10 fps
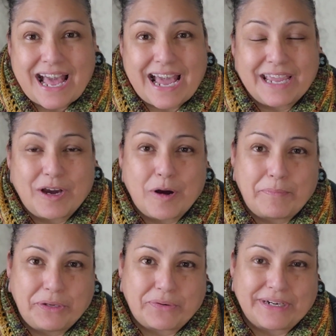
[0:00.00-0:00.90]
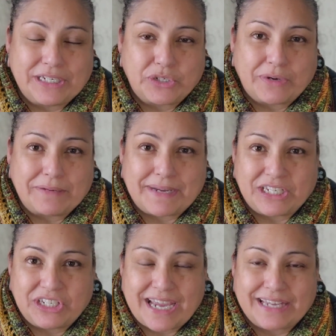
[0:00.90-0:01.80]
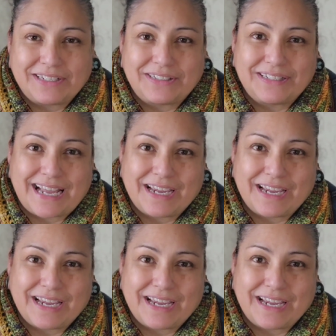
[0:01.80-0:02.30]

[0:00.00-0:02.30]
I hope you are enjoying my channel.